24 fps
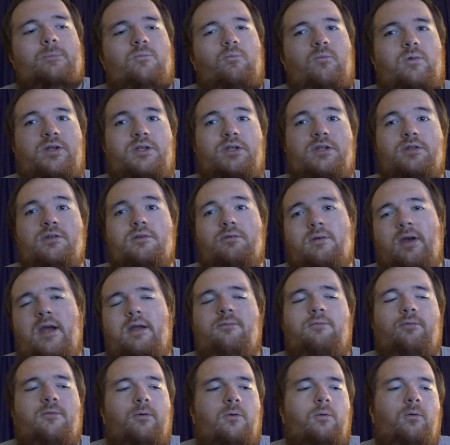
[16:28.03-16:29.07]
which is great
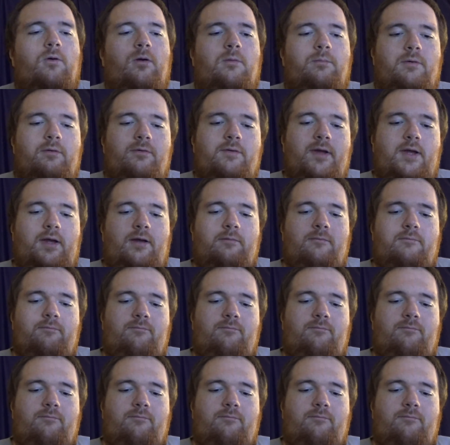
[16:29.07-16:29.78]
for a horror movie.